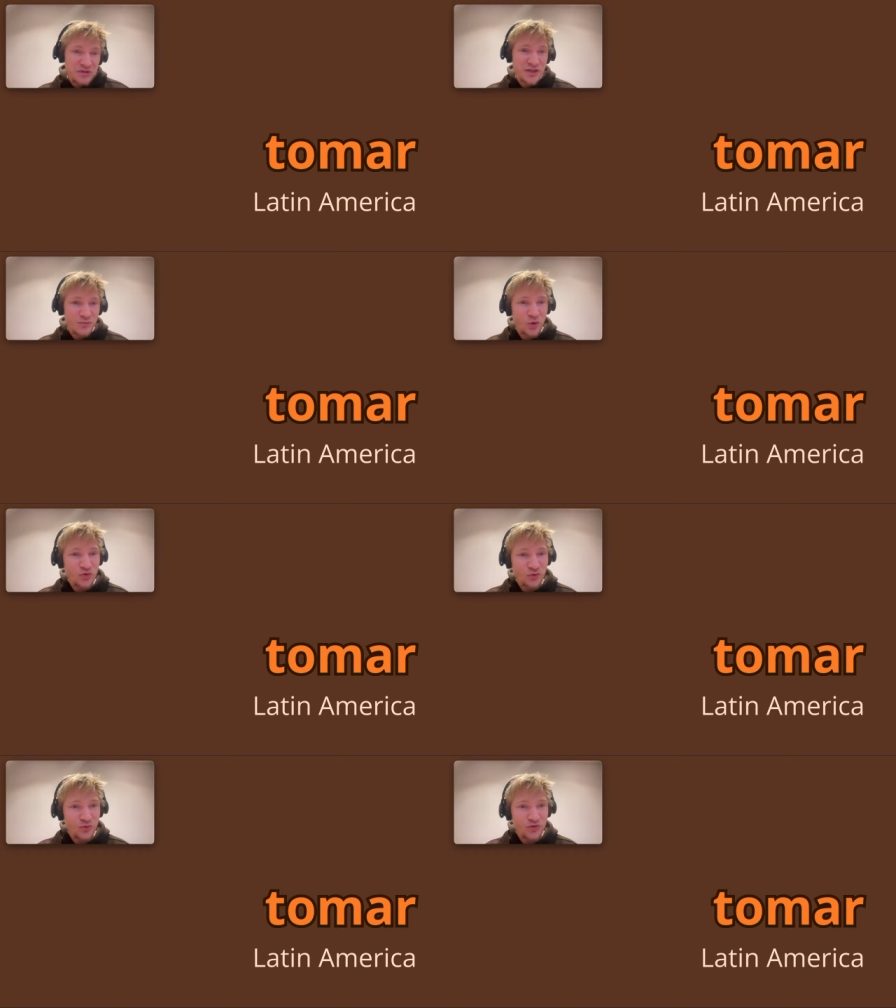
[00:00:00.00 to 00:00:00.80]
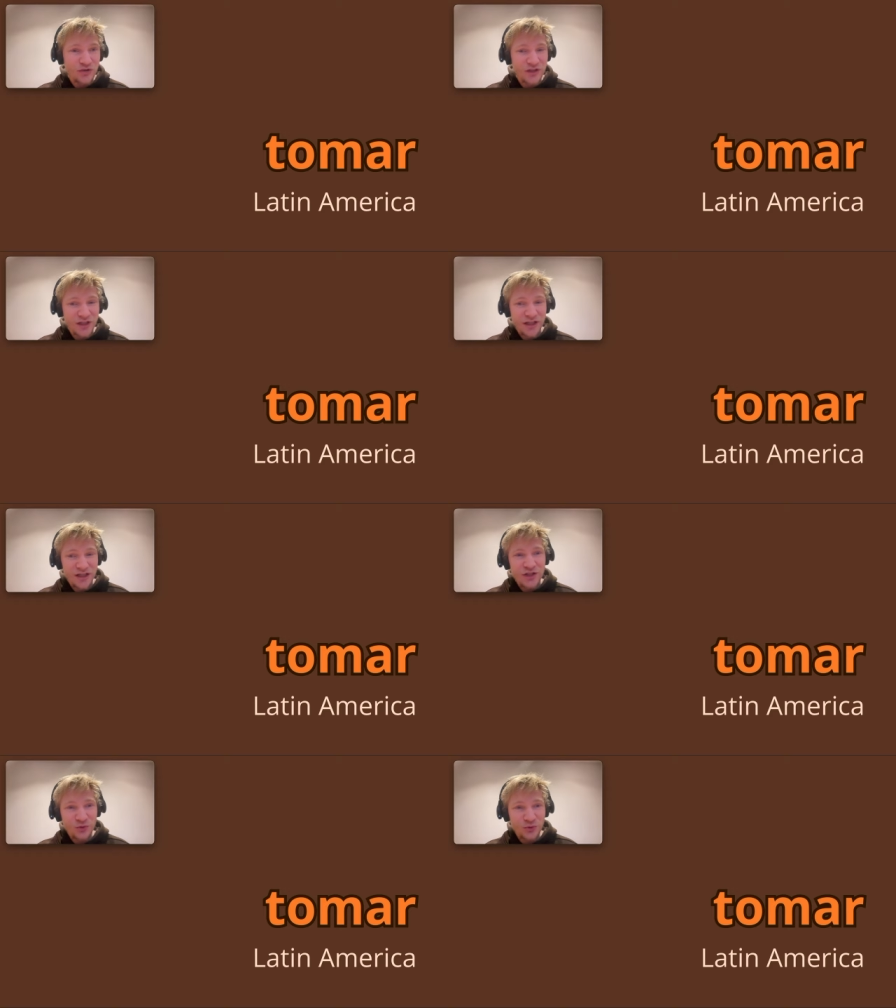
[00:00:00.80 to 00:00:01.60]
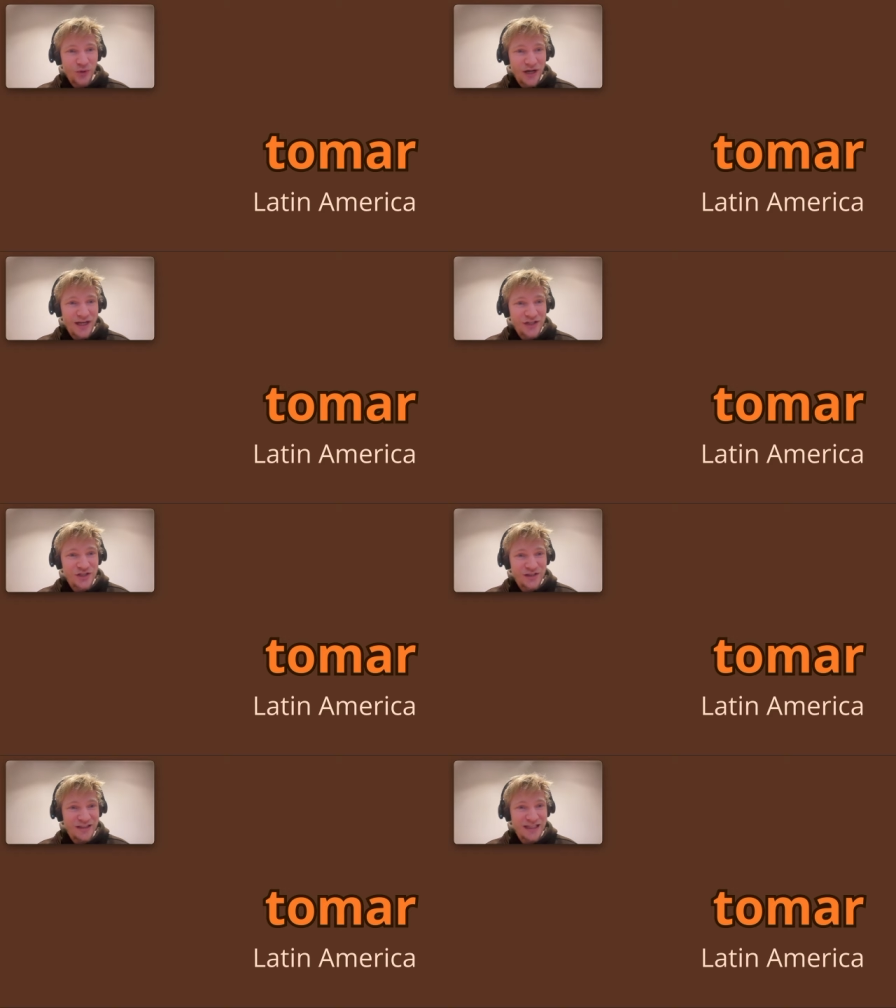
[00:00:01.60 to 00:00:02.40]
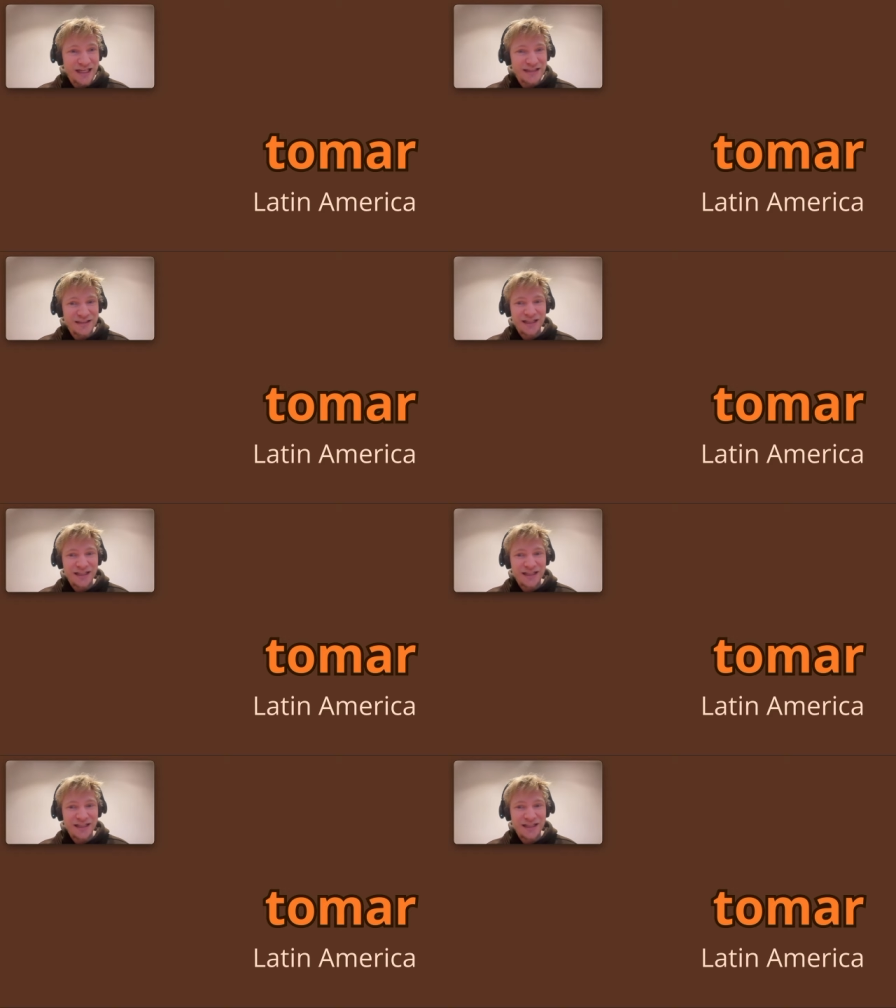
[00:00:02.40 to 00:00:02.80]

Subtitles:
in a more crude way actually than that.